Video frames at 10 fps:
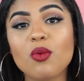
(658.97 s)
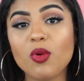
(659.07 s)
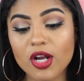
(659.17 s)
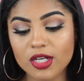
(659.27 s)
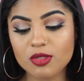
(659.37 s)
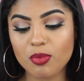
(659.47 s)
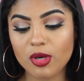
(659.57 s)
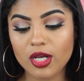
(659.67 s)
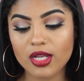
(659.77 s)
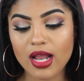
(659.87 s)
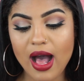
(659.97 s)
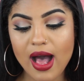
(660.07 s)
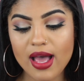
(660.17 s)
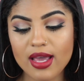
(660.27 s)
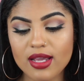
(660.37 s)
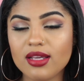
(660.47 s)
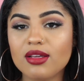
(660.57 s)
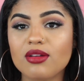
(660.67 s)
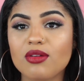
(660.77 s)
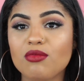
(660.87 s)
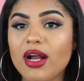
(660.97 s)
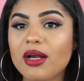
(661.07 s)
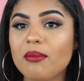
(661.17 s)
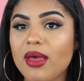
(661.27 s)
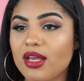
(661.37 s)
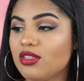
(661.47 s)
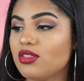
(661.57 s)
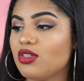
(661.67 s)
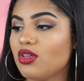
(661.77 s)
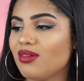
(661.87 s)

it worked, but I recommend